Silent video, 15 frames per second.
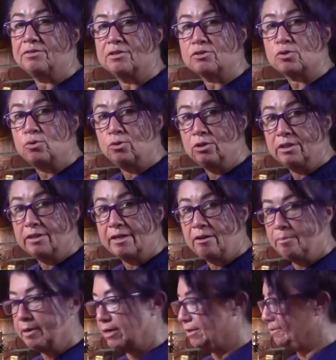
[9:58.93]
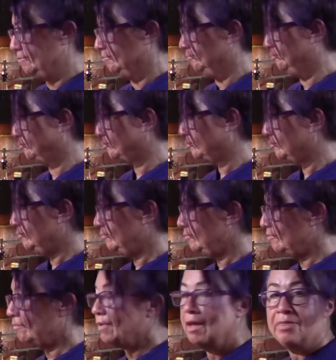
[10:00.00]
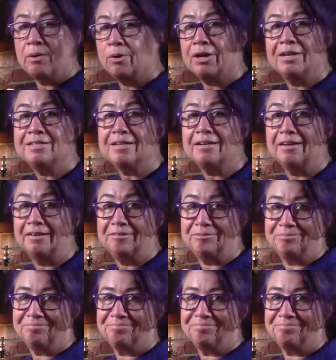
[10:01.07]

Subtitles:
this cool a little bit, and then we're going to dig in.